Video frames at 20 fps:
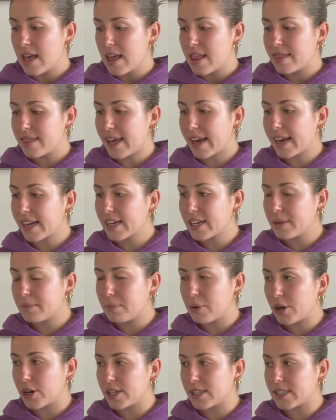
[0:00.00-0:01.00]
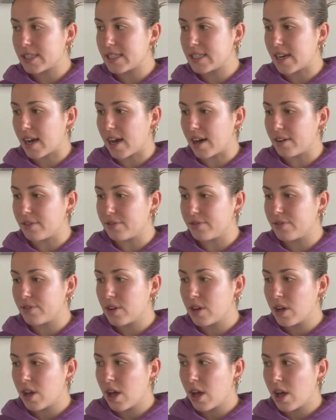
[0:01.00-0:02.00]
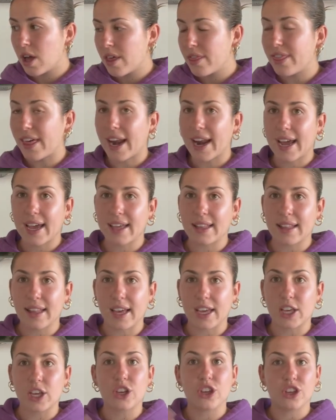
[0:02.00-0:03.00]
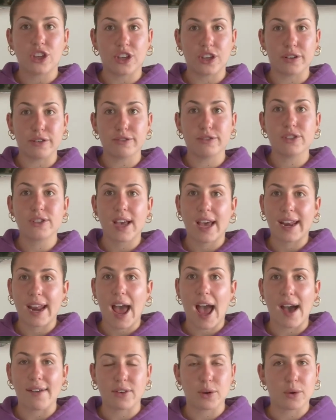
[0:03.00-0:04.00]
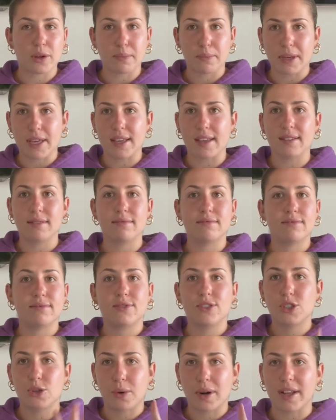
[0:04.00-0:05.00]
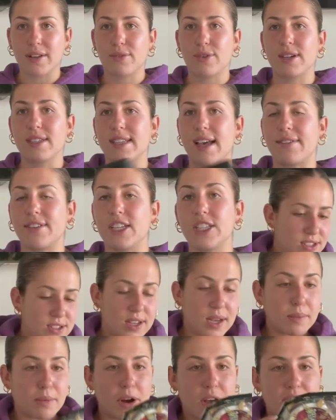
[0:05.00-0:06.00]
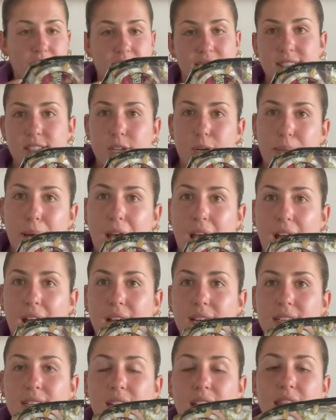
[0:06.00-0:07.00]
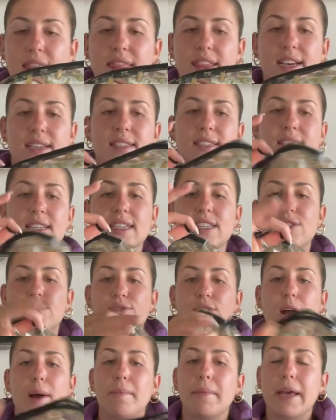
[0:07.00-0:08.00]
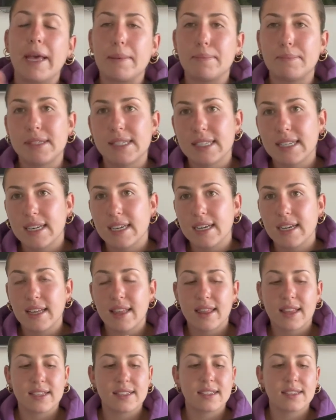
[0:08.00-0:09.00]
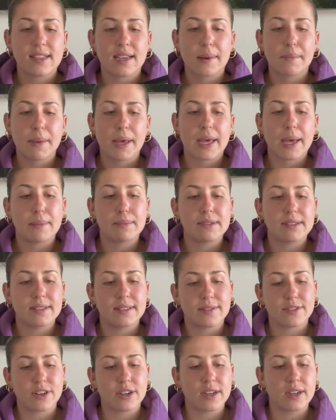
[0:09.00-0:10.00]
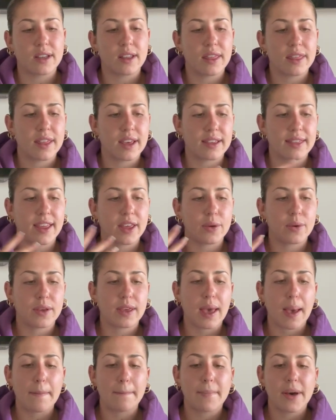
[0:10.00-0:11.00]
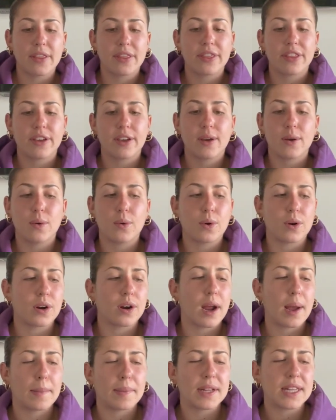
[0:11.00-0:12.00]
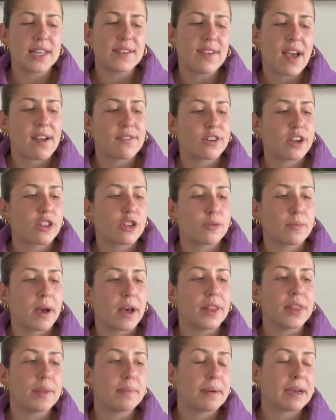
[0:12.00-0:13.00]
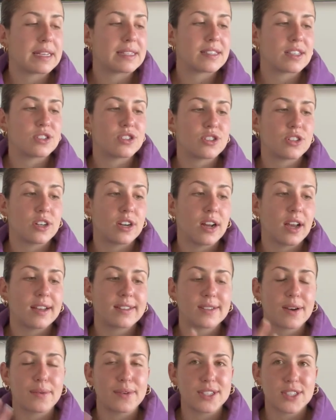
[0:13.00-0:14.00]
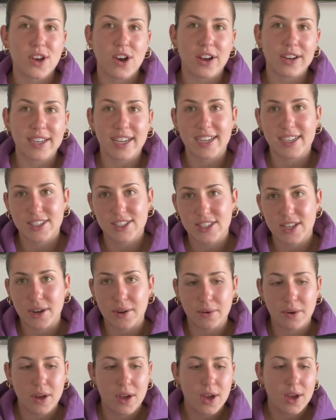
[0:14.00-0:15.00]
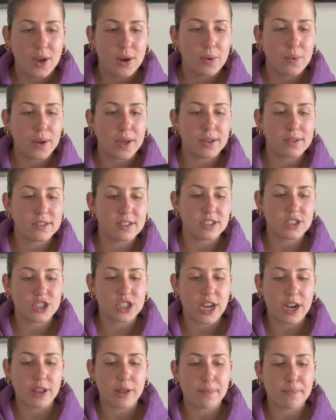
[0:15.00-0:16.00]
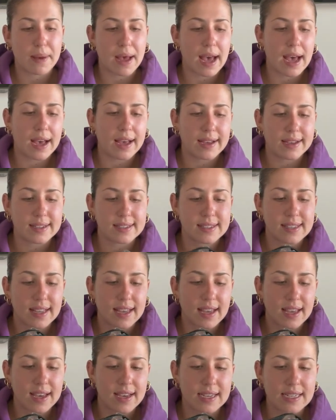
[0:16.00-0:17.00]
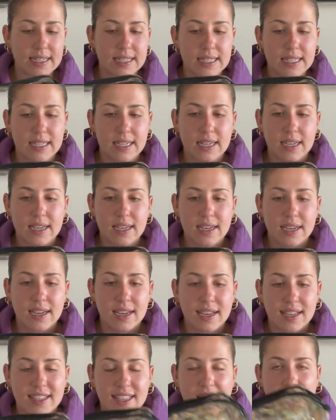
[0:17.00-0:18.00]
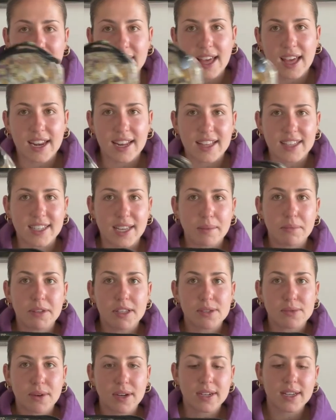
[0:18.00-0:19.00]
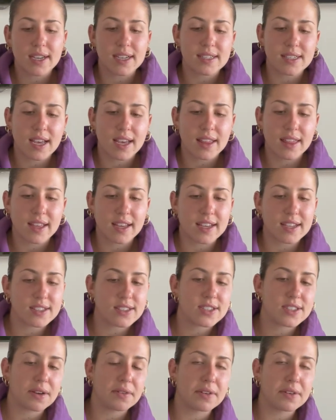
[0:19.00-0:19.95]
then I could put stuff that I like use and have it with me 24/7. So I brought this little pack. This is from Ipsy. This is like a makeup delivery thing that you can get monthly, or I believe every other month. My sister has always gotten it, so we used to share the bags, and yeah, I kind of claimed this one because I think it's so